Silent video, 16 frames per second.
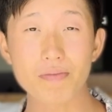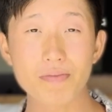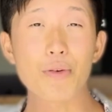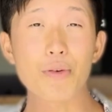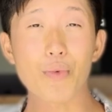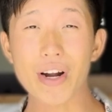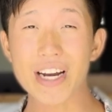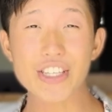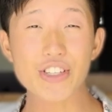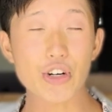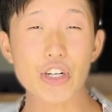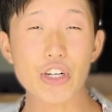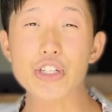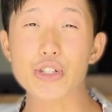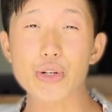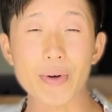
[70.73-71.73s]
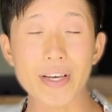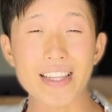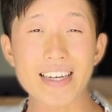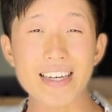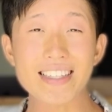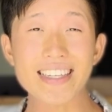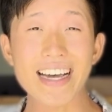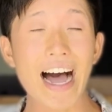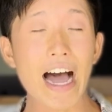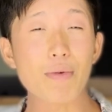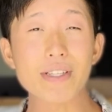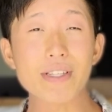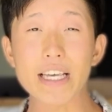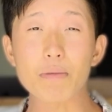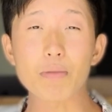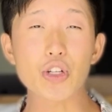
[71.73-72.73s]
And when I started doing this, I
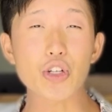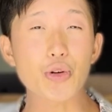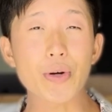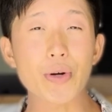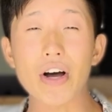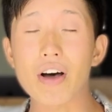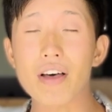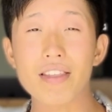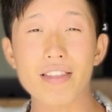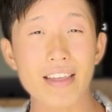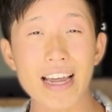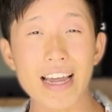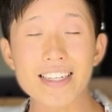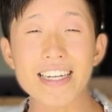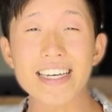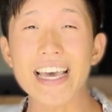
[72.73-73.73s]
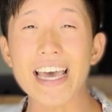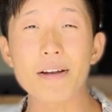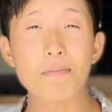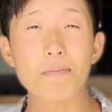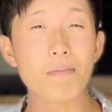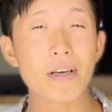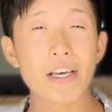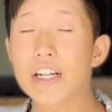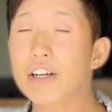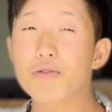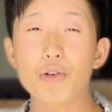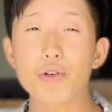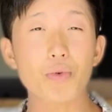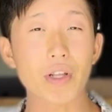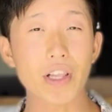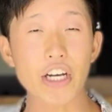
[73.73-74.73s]
was able to create authentic and
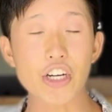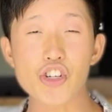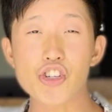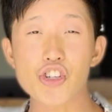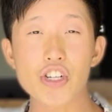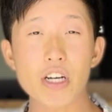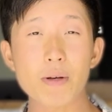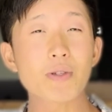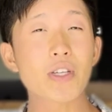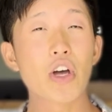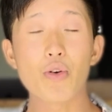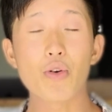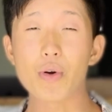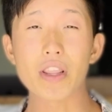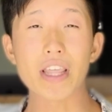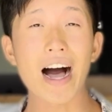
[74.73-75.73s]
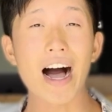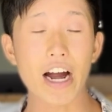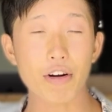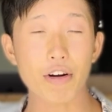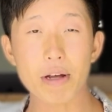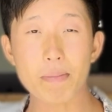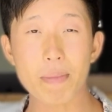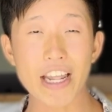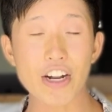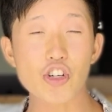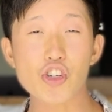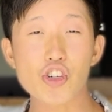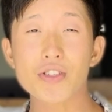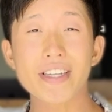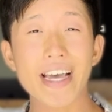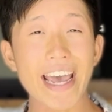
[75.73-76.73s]
meaningful relationships with hiring
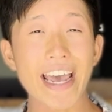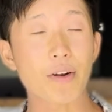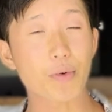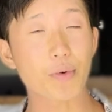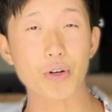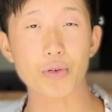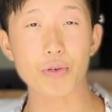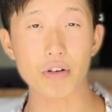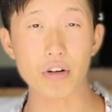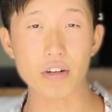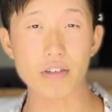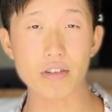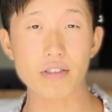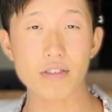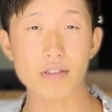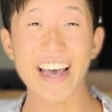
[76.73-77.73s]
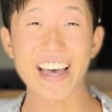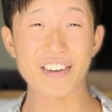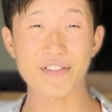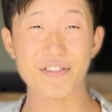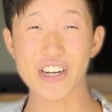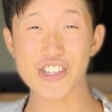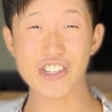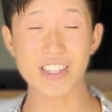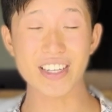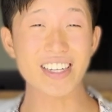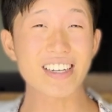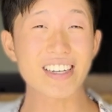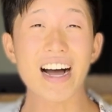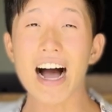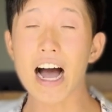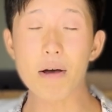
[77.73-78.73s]
managers and recruiters. And eventually,
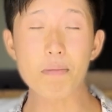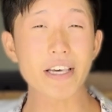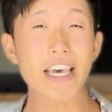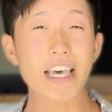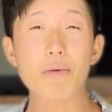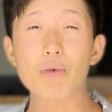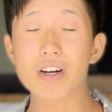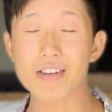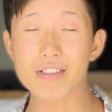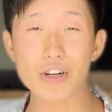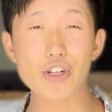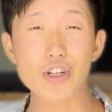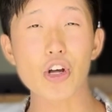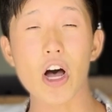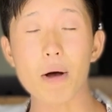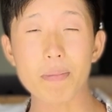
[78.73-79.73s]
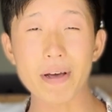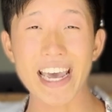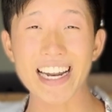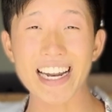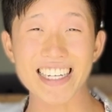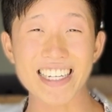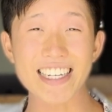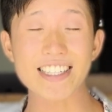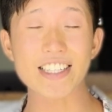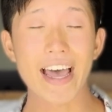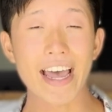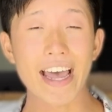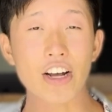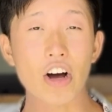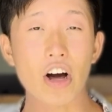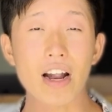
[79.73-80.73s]
I became one of their top candidates
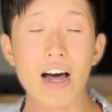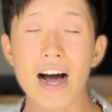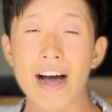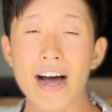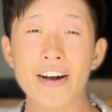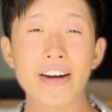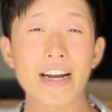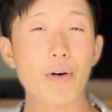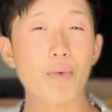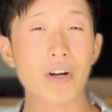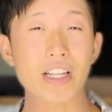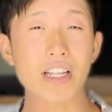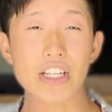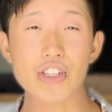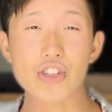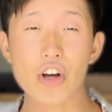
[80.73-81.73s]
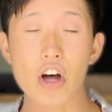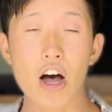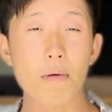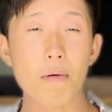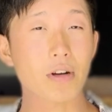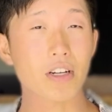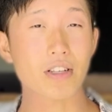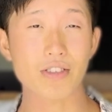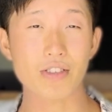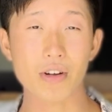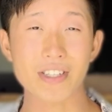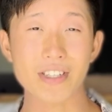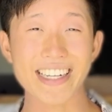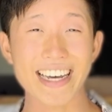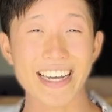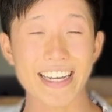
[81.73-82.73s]
and got hired at one of the top
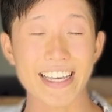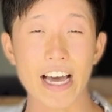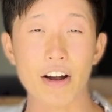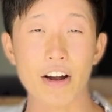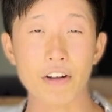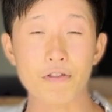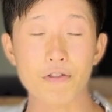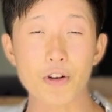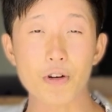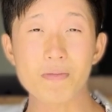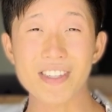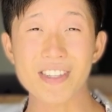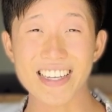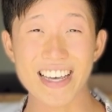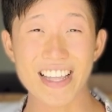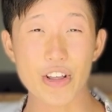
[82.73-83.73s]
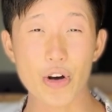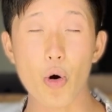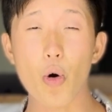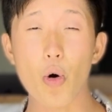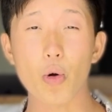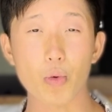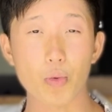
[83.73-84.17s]
consulting and accounting firms in the whole